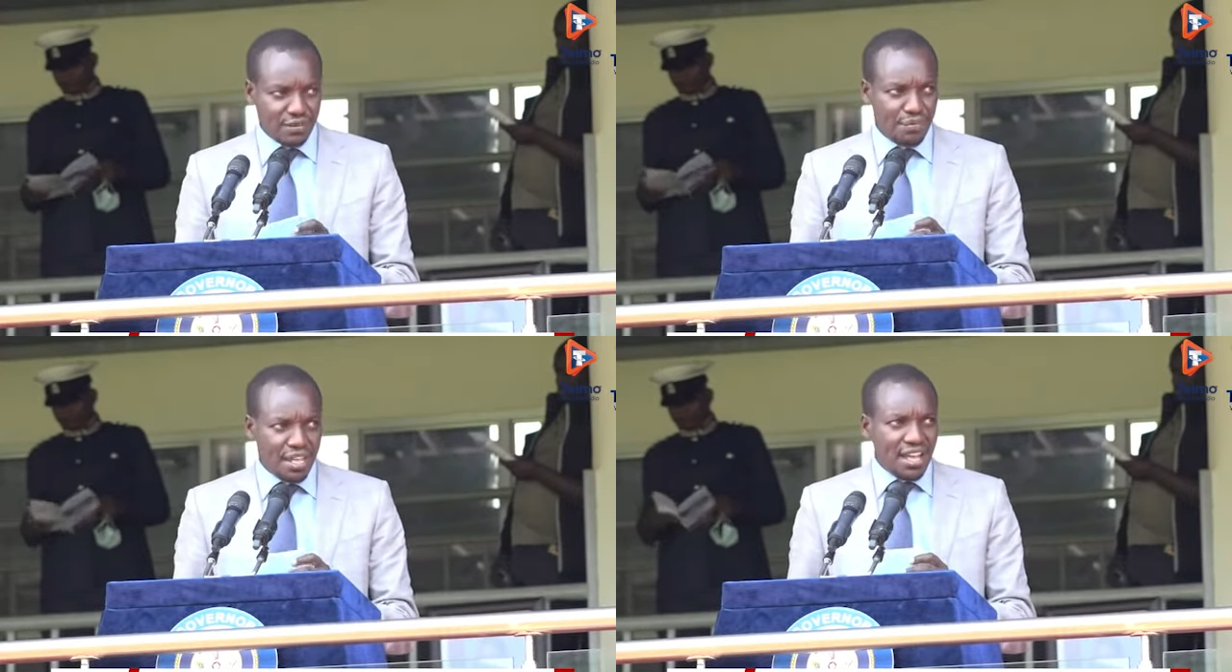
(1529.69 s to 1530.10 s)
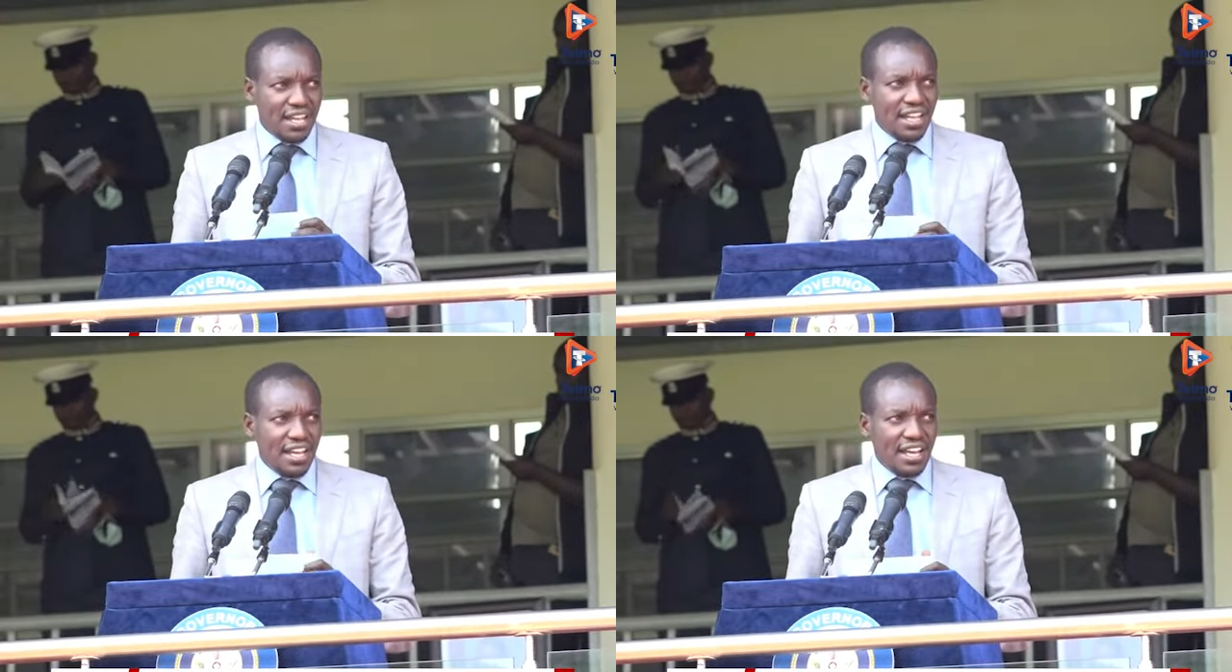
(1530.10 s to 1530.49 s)
In my
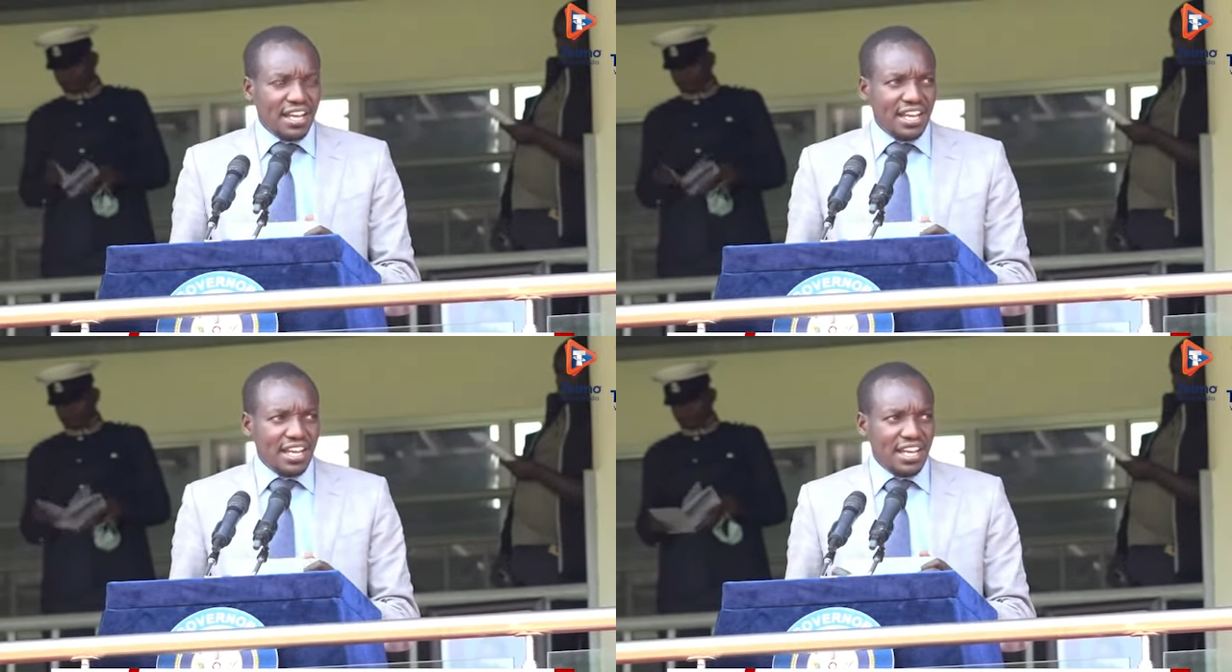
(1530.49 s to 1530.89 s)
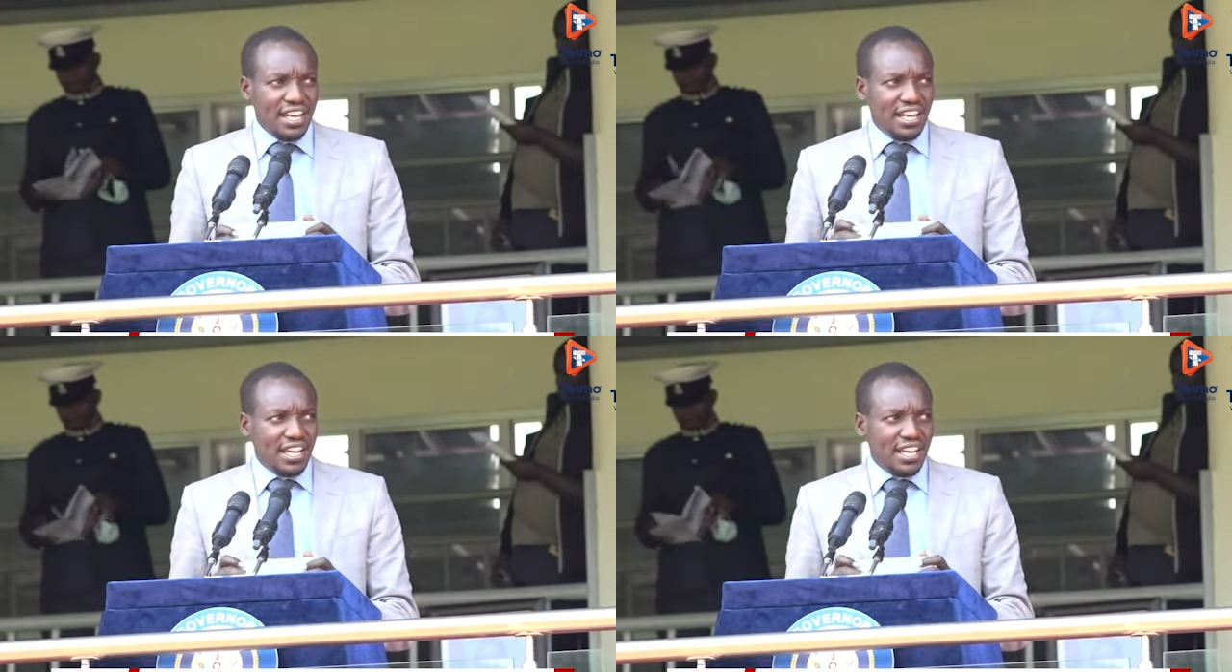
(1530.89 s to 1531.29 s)

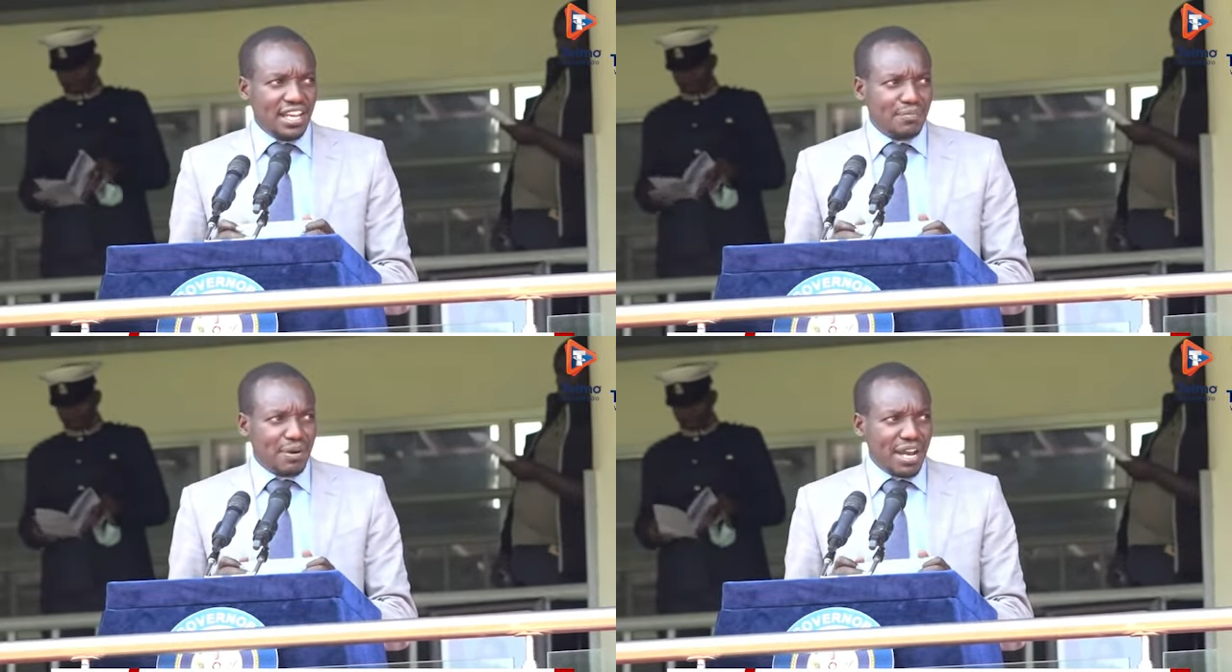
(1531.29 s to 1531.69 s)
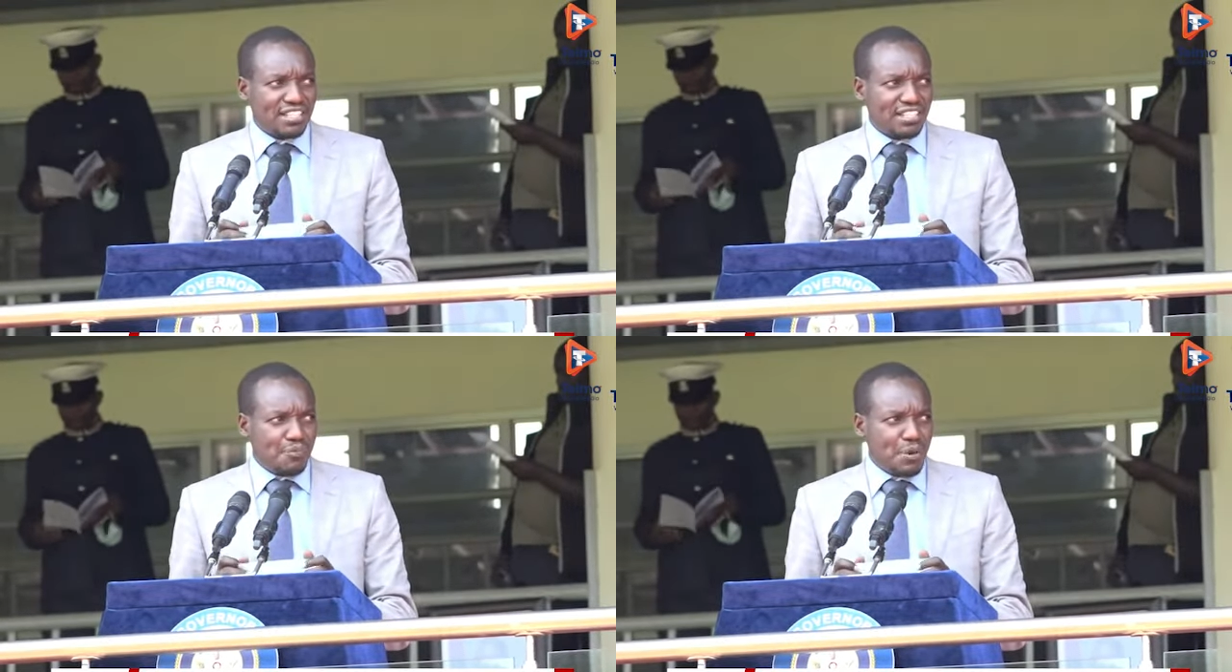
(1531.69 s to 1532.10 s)
supplementary submission
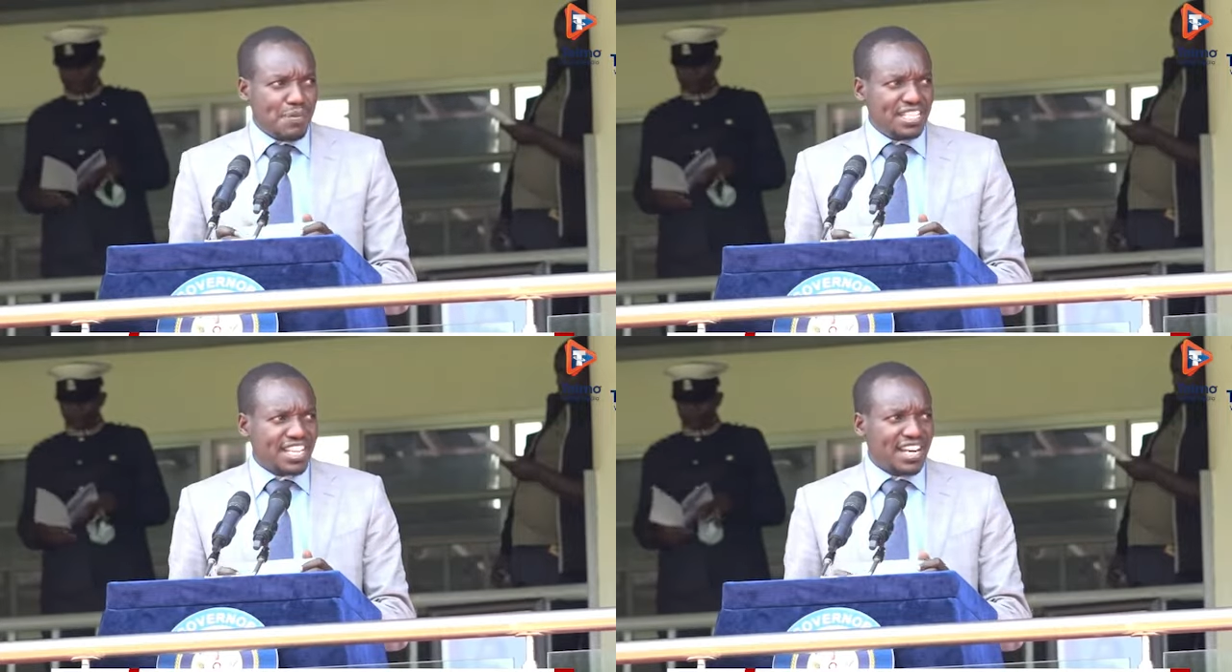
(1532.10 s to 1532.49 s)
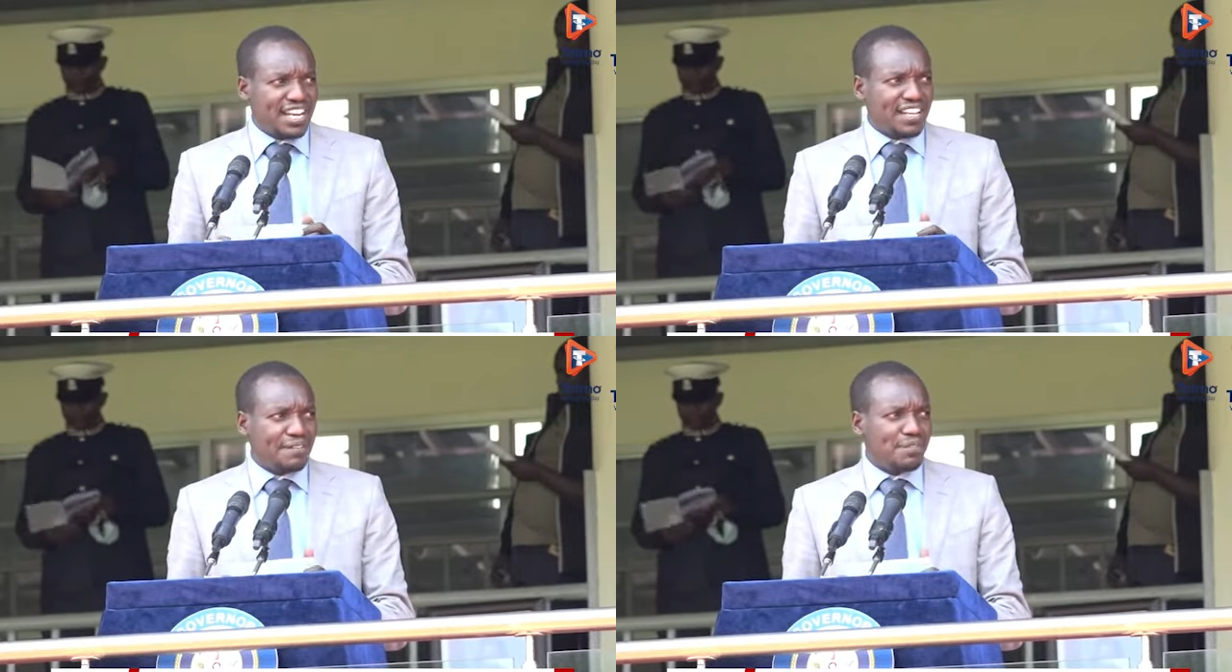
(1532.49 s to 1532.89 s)
to the
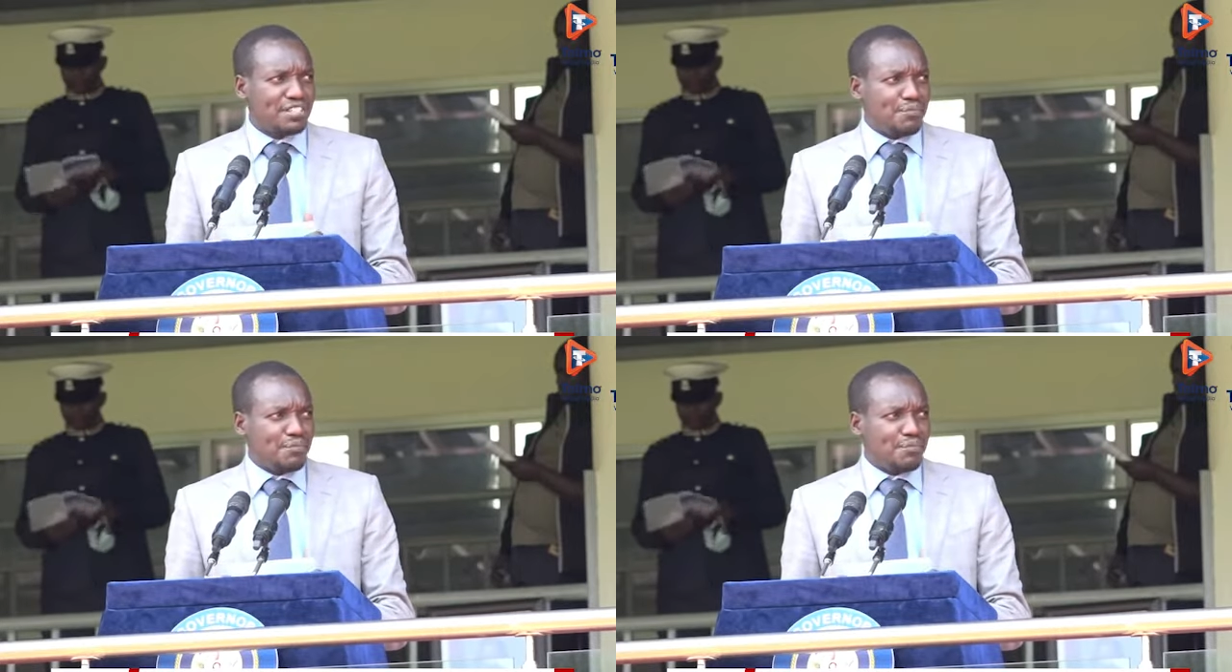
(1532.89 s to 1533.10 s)
Assembly,